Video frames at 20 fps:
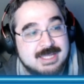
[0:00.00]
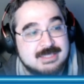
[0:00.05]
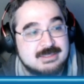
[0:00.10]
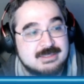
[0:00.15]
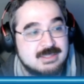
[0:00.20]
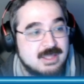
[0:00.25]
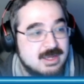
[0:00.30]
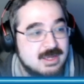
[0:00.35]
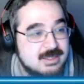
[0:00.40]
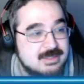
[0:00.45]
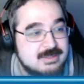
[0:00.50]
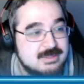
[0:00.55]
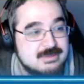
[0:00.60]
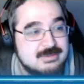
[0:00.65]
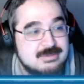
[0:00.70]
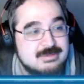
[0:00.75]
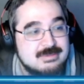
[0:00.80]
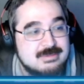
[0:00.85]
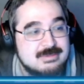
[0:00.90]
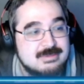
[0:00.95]
it's luck,
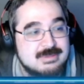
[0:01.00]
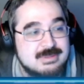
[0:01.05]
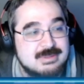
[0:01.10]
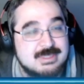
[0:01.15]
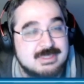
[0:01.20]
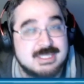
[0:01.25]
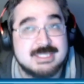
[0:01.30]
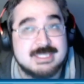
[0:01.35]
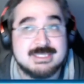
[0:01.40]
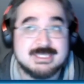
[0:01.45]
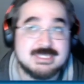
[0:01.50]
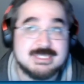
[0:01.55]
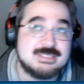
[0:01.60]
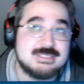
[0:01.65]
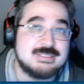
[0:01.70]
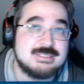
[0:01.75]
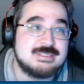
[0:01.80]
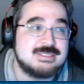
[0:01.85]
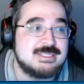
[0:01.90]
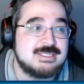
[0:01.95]

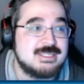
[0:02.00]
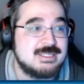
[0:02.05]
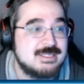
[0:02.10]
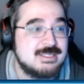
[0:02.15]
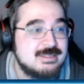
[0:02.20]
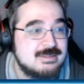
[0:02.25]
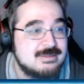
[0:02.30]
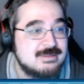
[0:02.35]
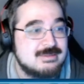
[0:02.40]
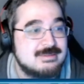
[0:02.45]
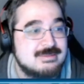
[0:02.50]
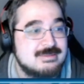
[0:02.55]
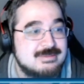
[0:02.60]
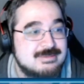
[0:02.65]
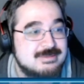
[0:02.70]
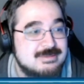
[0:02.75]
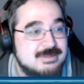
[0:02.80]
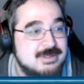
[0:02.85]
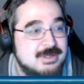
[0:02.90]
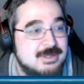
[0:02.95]
consistency,
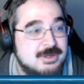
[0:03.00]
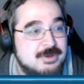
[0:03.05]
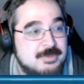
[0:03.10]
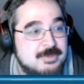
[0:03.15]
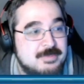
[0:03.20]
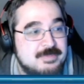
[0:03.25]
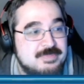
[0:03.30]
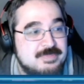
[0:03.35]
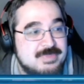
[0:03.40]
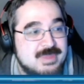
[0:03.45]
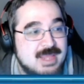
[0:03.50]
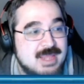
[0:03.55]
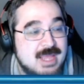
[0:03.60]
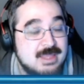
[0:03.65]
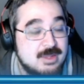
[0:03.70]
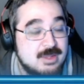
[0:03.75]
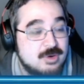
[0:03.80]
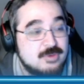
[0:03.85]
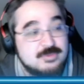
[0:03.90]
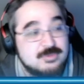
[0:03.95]
and
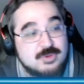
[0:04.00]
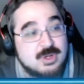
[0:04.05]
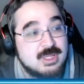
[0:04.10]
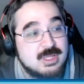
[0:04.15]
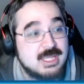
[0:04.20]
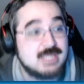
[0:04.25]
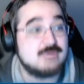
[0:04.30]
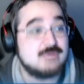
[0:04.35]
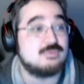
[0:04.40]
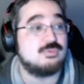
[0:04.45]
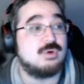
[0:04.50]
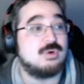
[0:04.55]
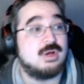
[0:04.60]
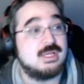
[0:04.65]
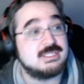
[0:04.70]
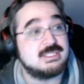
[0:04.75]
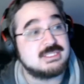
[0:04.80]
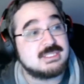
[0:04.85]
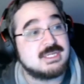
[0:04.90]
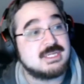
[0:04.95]
then overall, like,
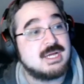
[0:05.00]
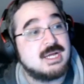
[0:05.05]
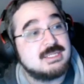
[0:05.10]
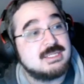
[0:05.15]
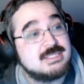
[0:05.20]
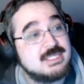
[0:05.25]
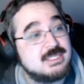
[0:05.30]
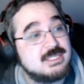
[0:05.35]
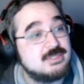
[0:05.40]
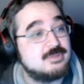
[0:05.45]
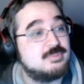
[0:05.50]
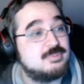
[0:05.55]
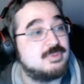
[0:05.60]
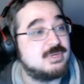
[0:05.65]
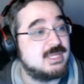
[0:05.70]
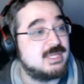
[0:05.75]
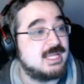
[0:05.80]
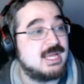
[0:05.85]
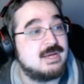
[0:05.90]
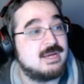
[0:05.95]
is the content you're
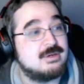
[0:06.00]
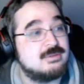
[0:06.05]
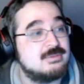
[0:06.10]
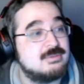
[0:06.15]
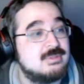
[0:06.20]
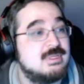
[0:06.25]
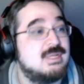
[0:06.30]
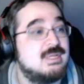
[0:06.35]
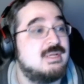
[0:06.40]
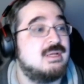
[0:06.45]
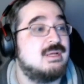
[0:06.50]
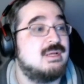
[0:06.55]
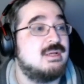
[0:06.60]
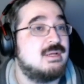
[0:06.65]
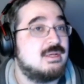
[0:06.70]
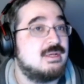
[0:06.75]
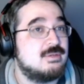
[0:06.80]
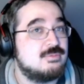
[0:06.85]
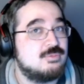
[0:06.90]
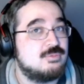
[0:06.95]
putting out,
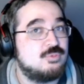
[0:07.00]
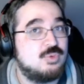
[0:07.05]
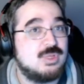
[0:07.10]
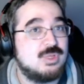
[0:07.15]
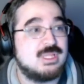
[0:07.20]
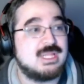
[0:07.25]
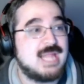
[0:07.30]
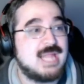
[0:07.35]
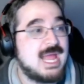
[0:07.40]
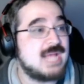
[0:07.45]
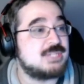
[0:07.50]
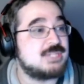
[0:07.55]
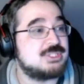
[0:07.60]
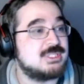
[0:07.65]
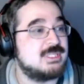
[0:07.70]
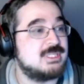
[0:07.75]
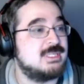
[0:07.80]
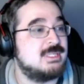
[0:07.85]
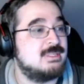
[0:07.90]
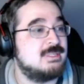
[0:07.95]
will it
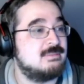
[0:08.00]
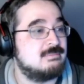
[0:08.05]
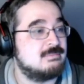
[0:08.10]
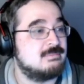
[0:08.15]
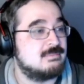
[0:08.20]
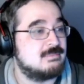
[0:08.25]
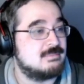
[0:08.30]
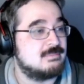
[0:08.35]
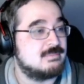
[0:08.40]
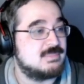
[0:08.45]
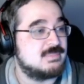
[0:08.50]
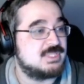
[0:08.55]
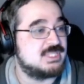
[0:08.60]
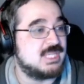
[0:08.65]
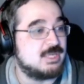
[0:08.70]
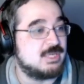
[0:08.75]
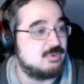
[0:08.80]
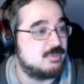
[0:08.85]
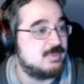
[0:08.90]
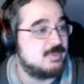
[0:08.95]
actually
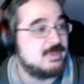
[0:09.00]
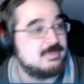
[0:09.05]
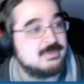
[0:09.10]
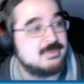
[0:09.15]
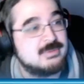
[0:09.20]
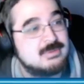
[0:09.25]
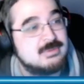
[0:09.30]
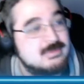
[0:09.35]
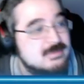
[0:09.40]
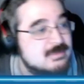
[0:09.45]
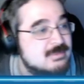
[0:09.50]
stick with people?